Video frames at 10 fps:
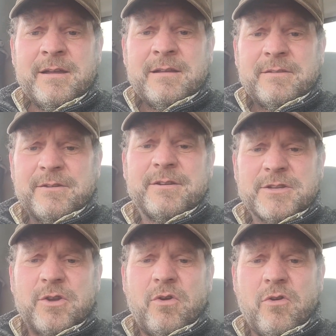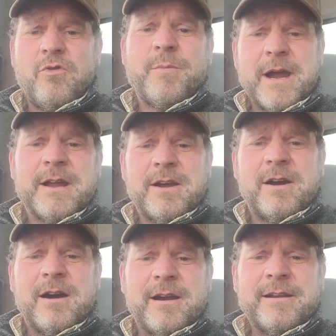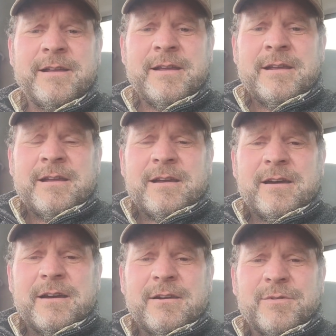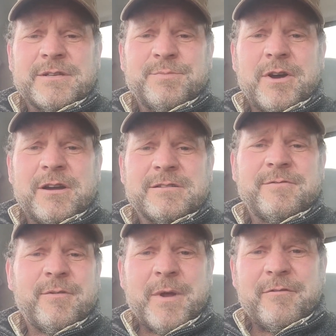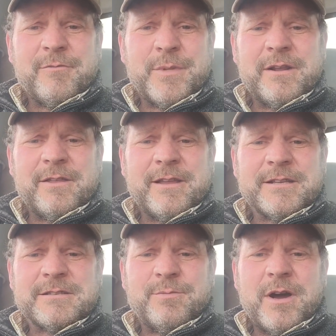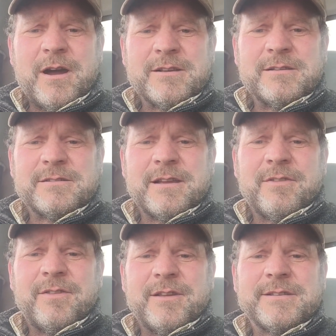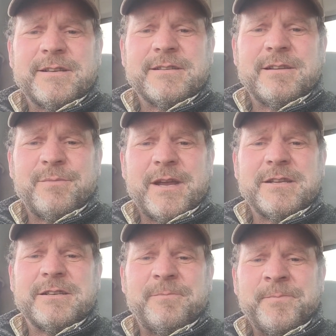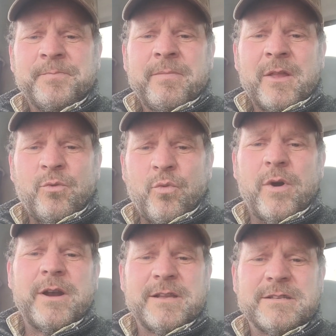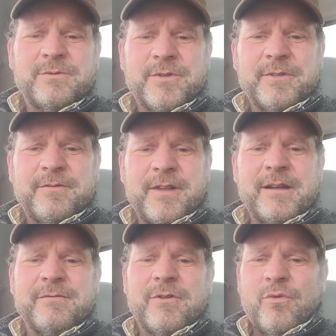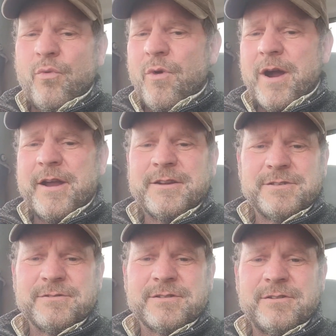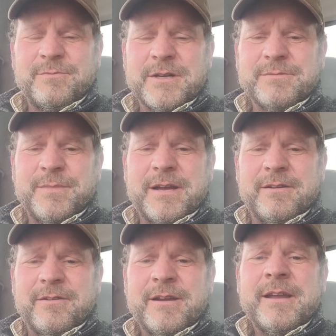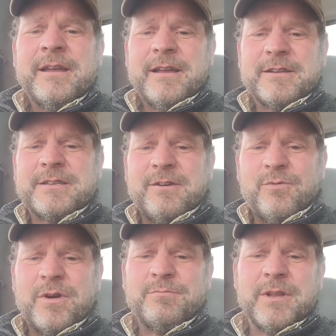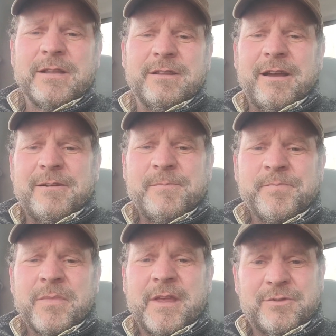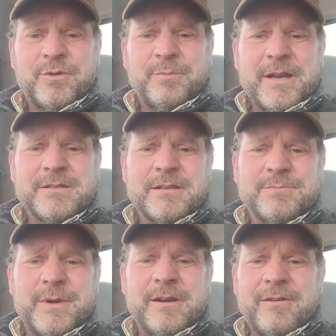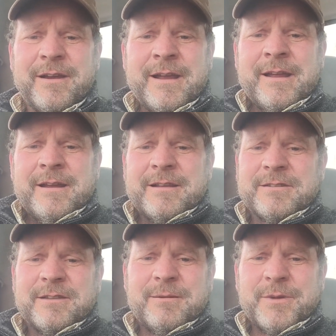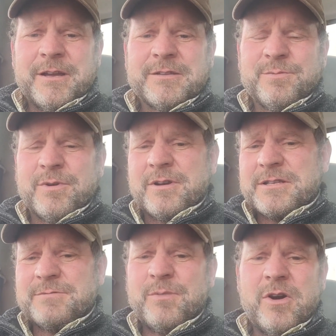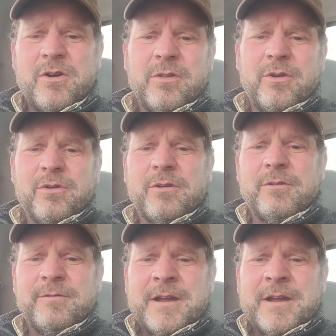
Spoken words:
There is an oh my God response from everybody that gets a box. It's like, this is amazing. What is it with the flavor? Why is yours so much better? It's that one bloodline. That's what makes us better. It's not because we're a small local